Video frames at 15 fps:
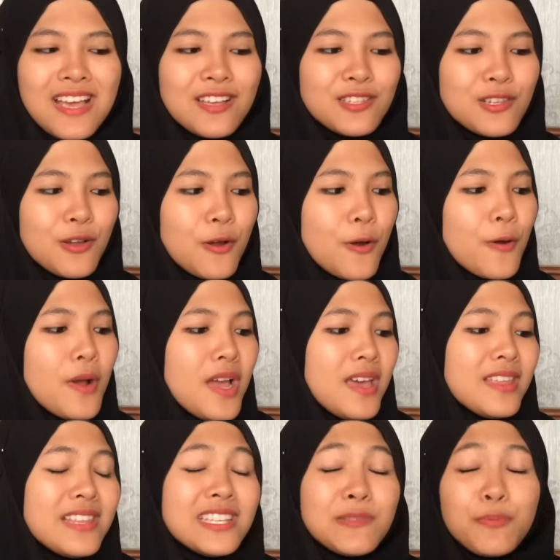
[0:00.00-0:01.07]
So
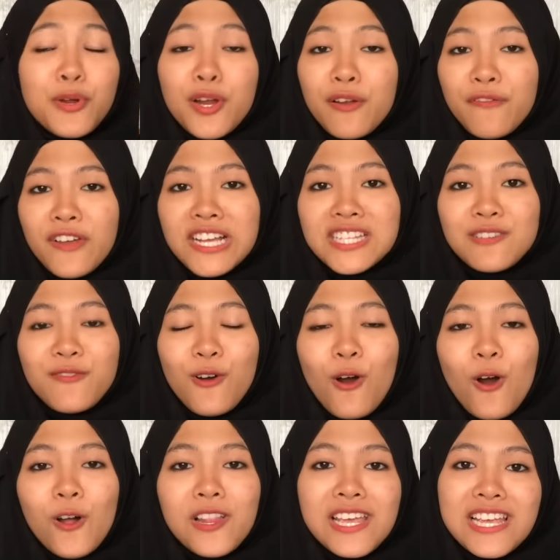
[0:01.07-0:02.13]
it's perfect for
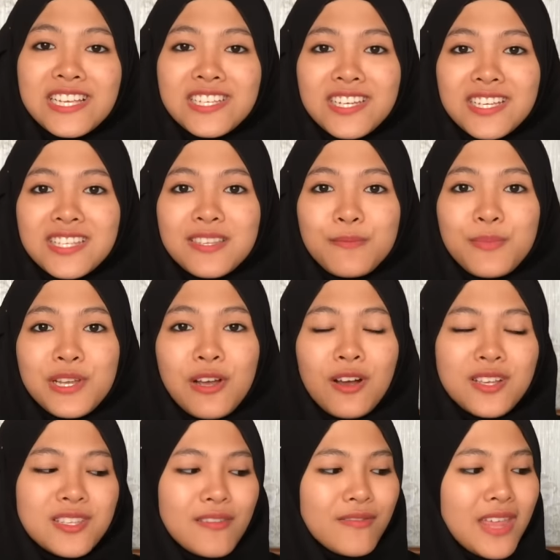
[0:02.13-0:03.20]
all ages
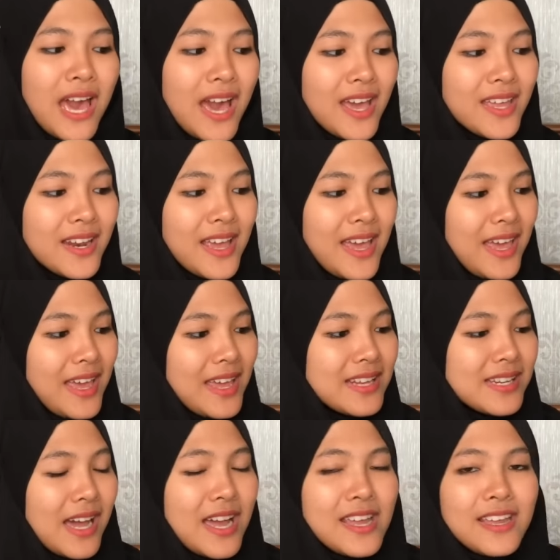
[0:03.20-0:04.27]
because of that,
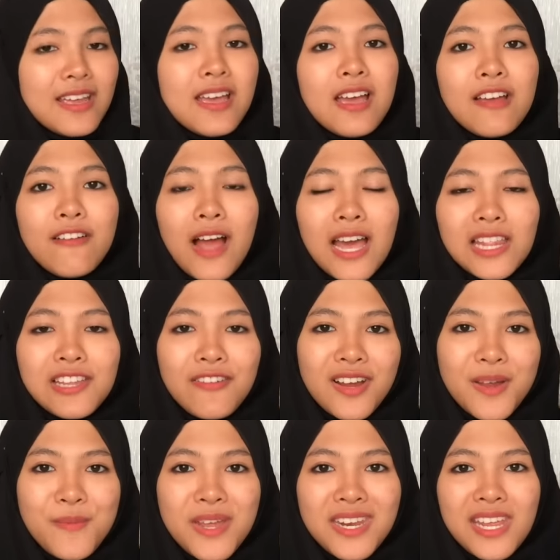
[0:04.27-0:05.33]
and I highly
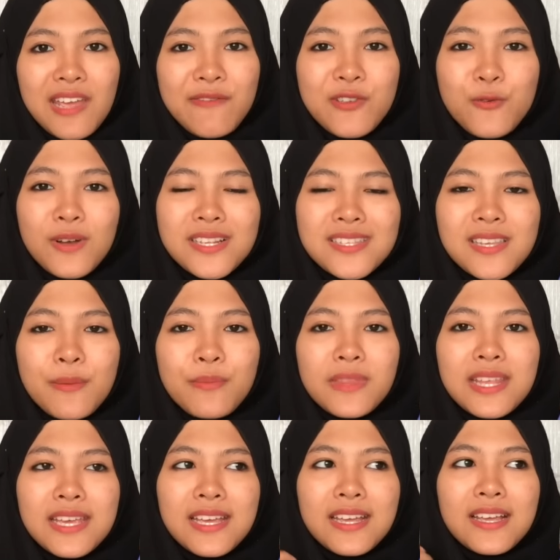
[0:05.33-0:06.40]
recommend it if you want
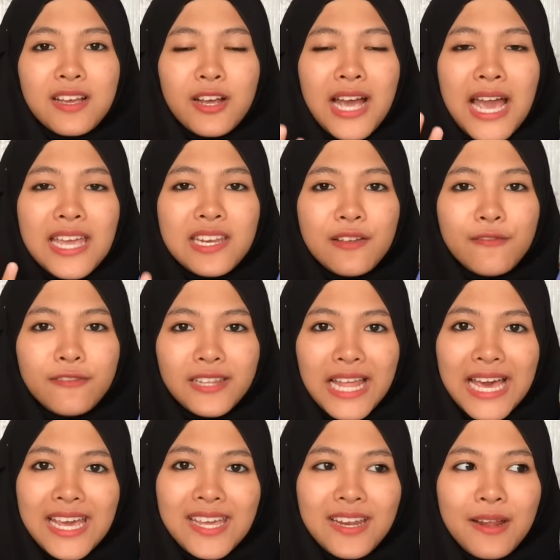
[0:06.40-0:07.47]
something kind of
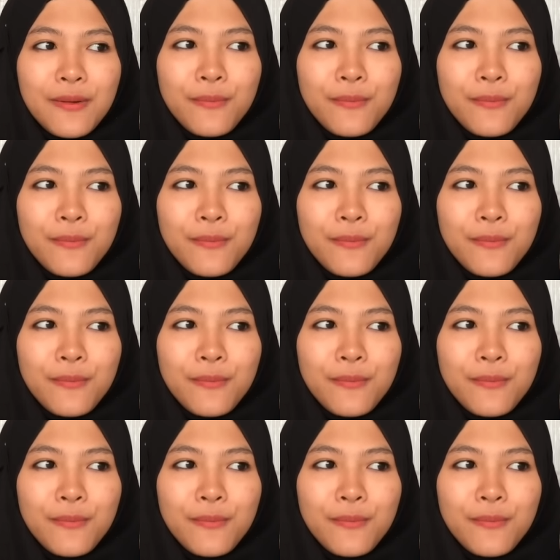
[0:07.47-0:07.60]
light,